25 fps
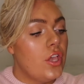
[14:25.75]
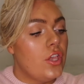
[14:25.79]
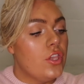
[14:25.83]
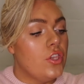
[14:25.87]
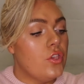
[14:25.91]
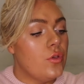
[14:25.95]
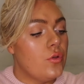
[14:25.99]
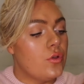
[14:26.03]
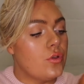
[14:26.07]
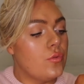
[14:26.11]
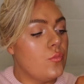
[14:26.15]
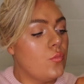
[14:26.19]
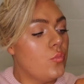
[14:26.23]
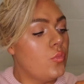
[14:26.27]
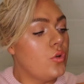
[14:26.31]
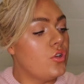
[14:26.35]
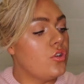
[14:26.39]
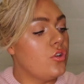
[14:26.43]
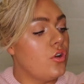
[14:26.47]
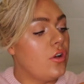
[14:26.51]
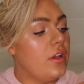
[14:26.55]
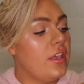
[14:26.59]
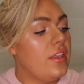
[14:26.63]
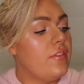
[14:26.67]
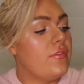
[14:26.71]
you would
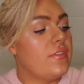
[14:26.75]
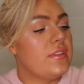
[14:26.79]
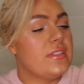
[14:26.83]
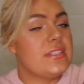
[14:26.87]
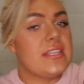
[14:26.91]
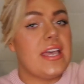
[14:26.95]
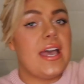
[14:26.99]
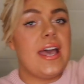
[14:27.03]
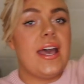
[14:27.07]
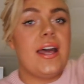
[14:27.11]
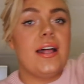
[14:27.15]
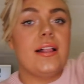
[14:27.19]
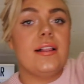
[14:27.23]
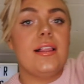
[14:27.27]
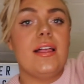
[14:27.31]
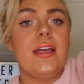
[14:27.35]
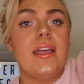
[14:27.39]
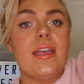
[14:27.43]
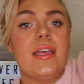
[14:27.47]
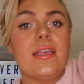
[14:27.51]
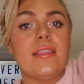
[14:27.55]
not even tell